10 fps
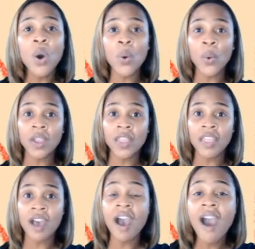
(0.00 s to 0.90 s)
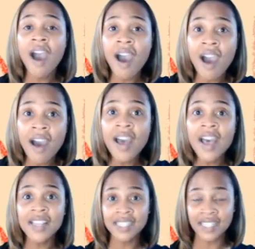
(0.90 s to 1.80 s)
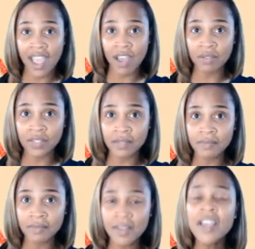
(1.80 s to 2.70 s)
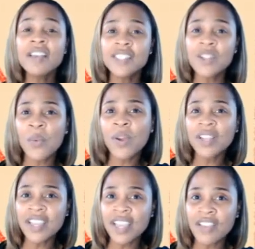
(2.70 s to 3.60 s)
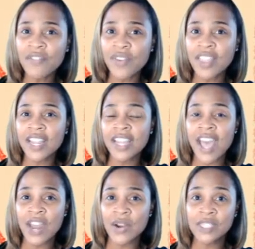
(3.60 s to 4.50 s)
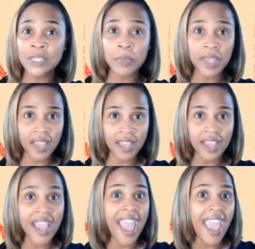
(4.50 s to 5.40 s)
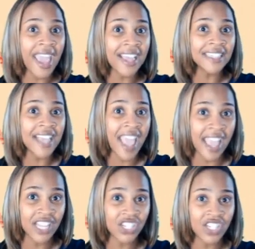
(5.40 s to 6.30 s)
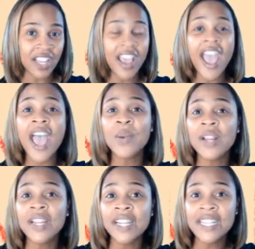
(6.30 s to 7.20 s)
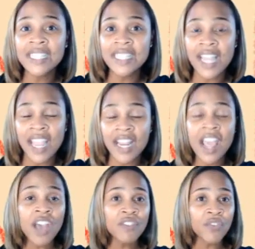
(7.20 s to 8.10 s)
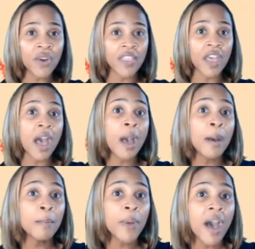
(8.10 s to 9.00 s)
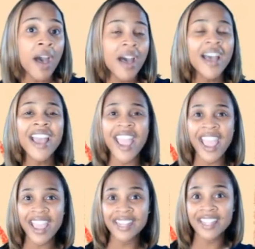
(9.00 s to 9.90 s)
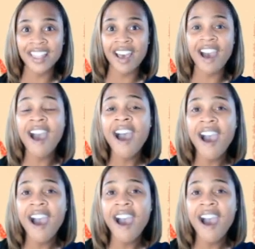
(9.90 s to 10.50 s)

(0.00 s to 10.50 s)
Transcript: or the h sound. So we're looking for the letters P and H, and we're listening for the p and the